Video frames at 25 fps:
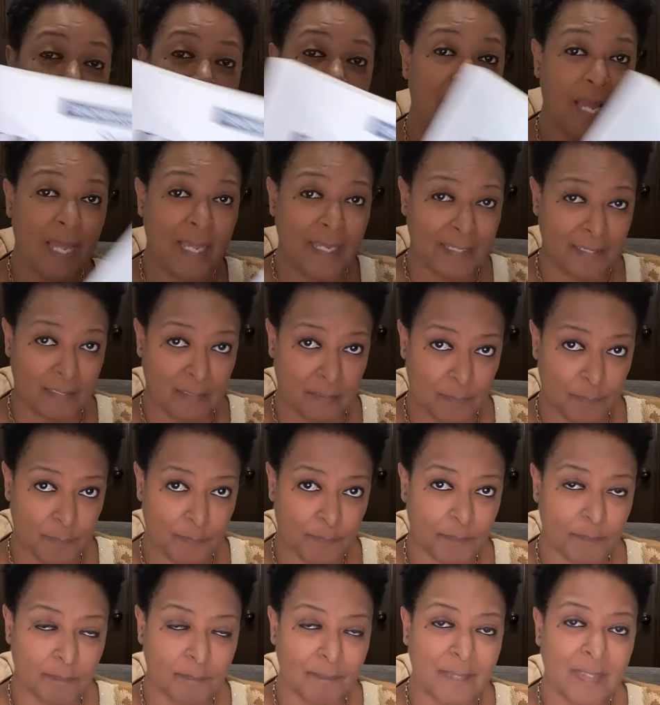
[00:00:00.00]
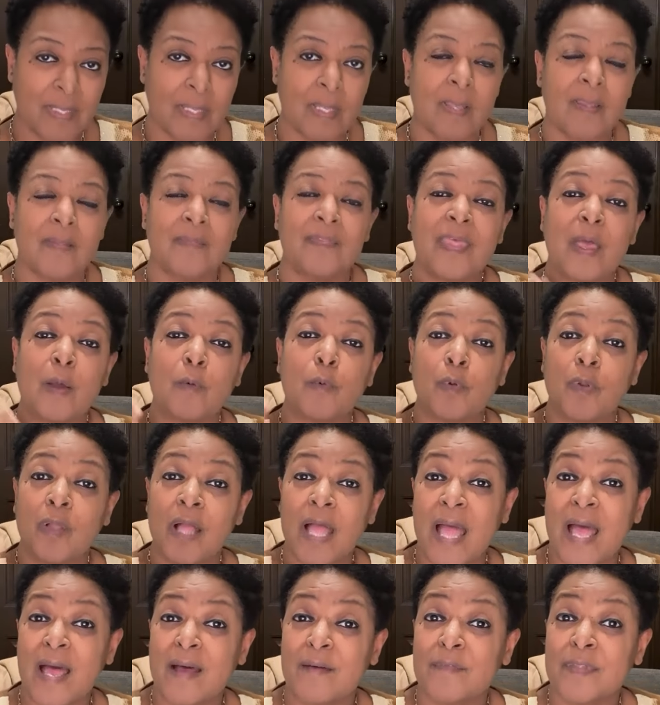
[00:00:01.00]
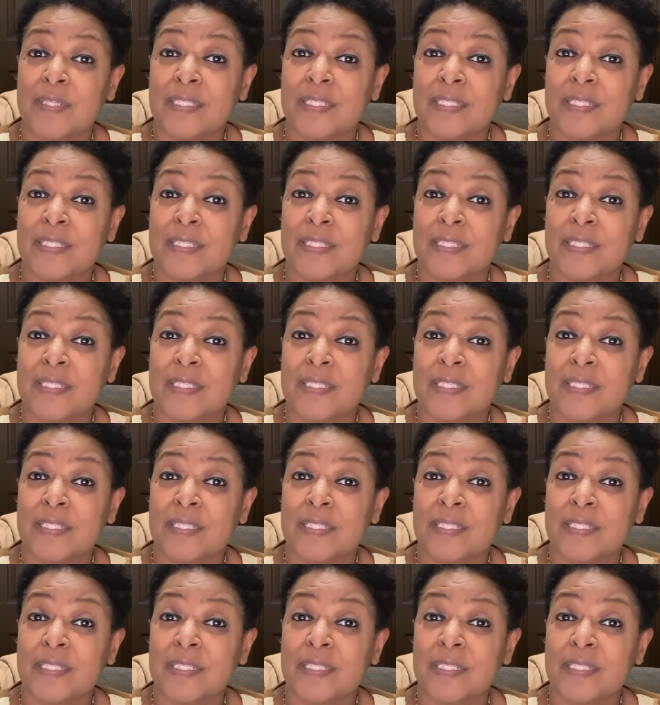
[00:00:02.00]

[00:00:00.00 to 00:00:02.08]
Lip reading: guide that will have